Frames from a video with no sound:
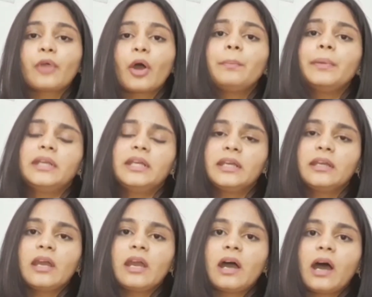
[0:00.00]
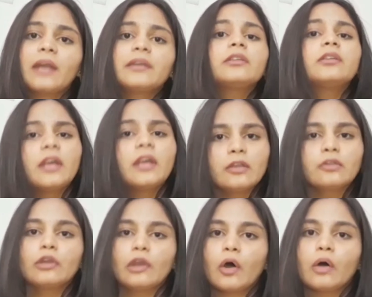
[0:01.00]
property under the
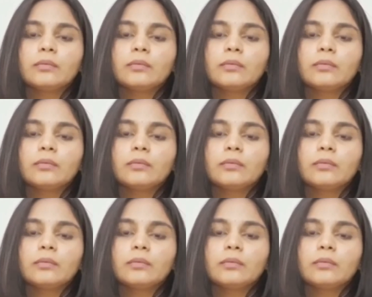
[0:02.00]
Hindu law.